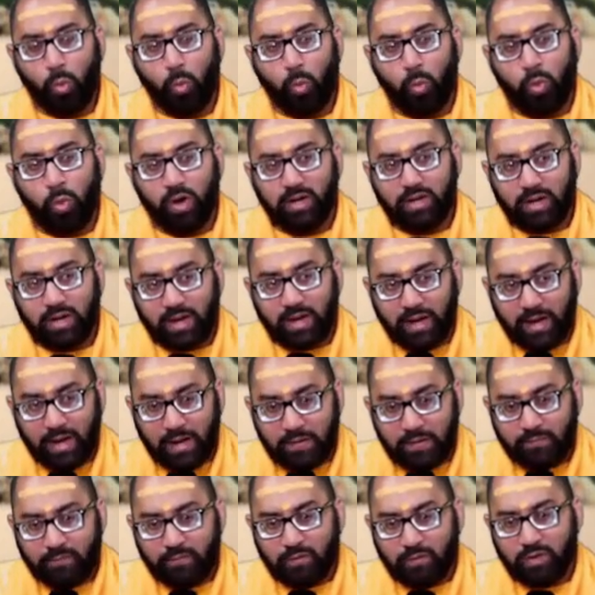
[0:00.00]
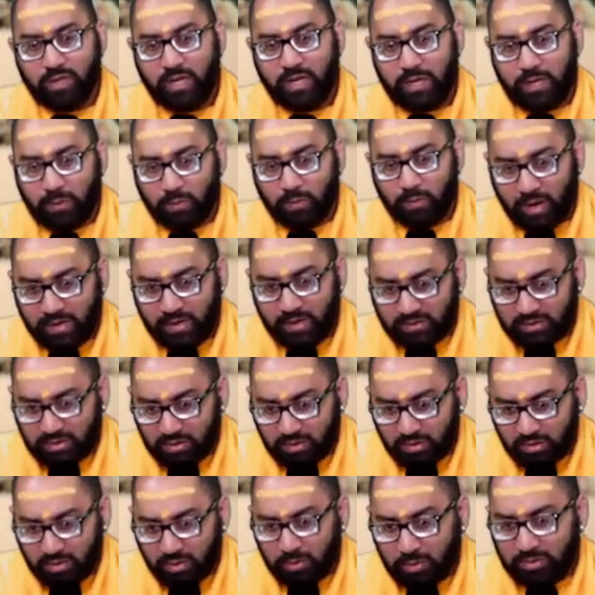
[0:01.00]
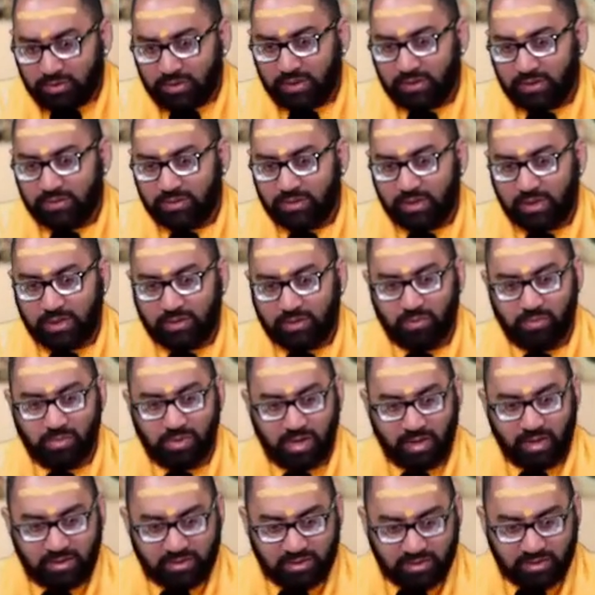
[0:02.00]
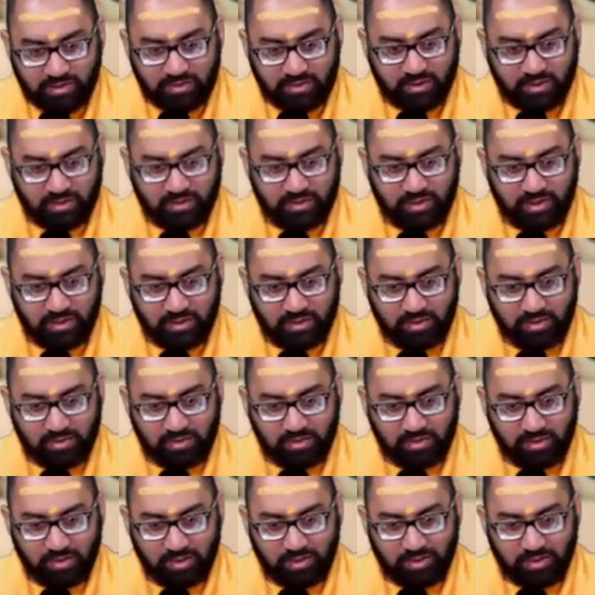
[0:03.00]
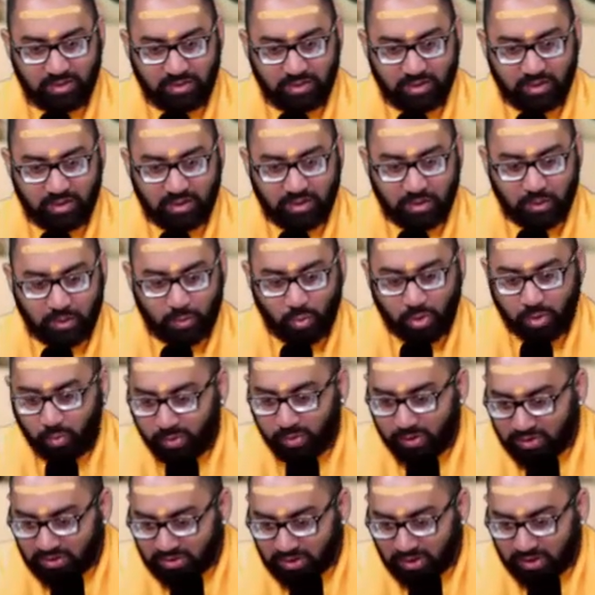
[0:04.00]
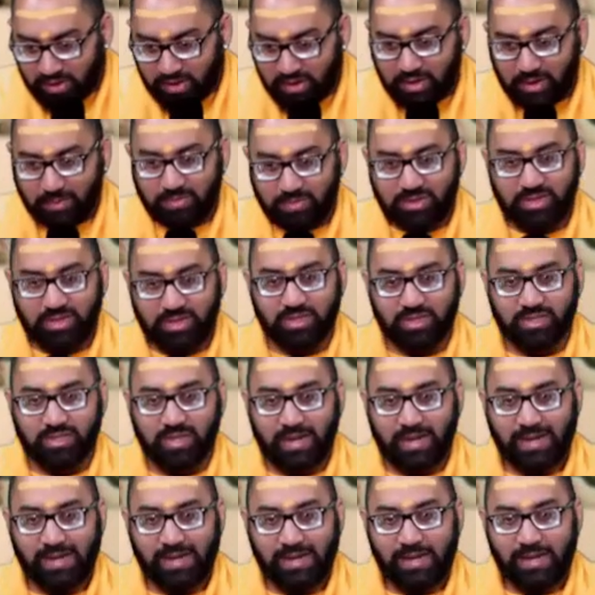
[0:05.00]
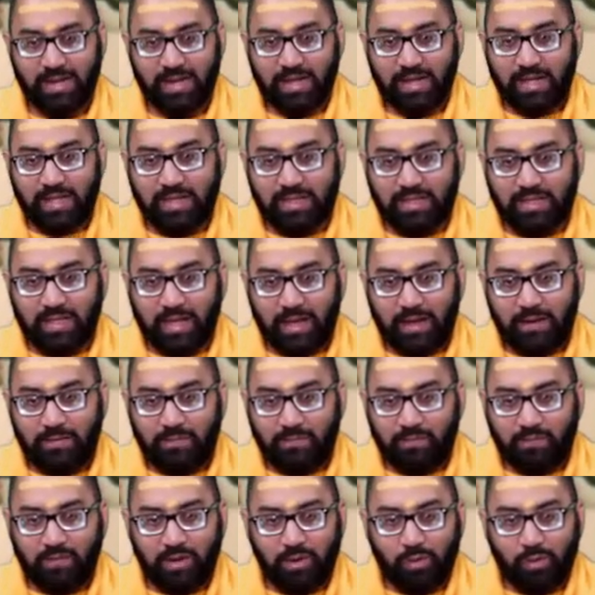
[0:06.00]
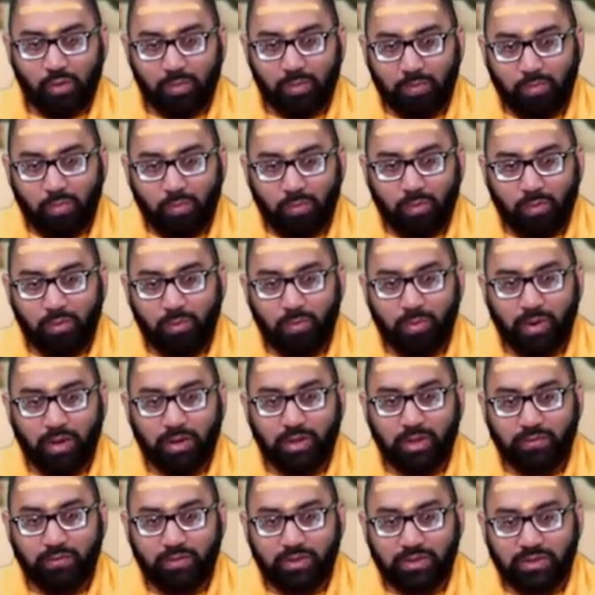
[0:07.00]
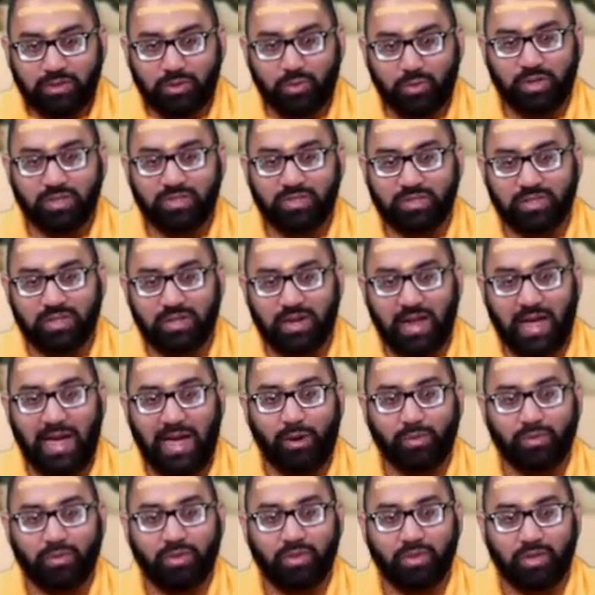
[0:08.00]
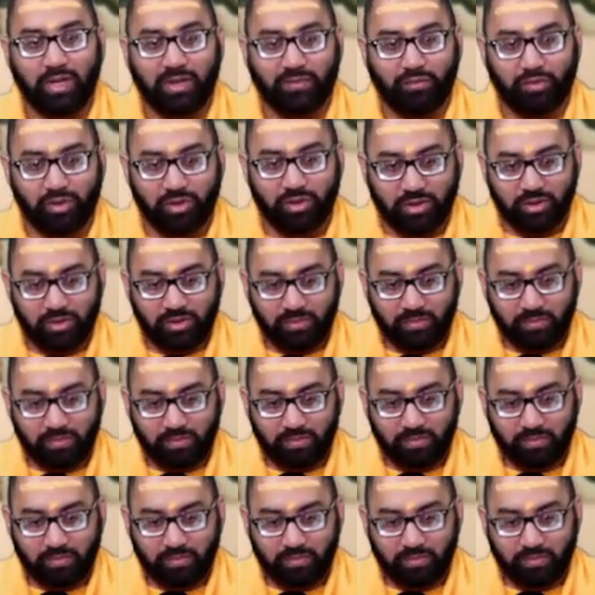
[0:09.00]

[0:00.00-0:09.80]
Whatever he writes in those essays from the 1960s, when we study them today, they feel more relevant to us now than they ever did.